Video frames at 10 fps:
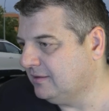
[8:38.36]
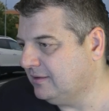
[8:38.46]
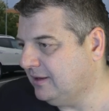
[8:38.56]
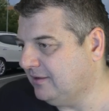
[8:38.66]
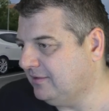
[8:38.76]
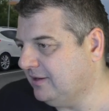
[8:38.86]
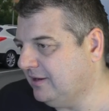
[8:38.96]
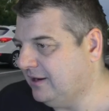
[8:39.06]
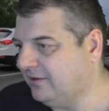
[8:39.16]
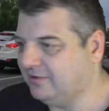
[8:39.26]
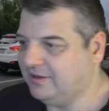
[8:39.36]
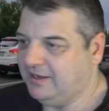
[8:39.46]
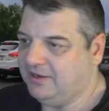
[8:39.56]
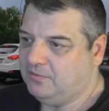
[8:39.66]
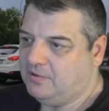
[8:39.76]
Yeah, you can see there it's
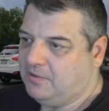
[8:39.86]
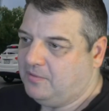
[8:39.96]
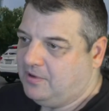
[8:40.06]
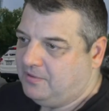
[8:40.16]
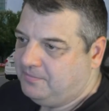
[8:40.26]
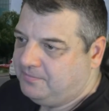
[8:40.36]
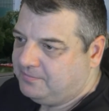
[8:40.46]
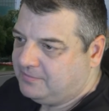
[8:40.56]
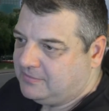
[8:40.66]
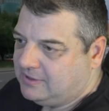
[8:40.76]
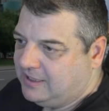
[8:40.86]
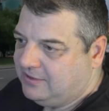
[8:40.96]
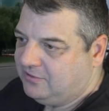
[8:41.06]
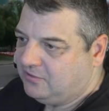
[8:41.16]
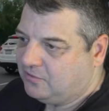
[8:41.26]
keying quite well. The
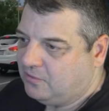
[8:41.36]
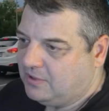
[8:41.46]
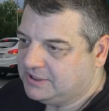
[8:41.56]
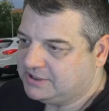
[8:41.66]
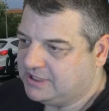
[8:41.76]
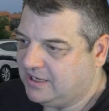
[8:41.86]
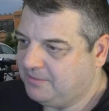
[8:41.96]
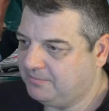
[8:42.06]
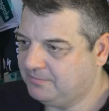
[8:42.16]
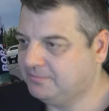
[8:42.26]
edges are quite sharp.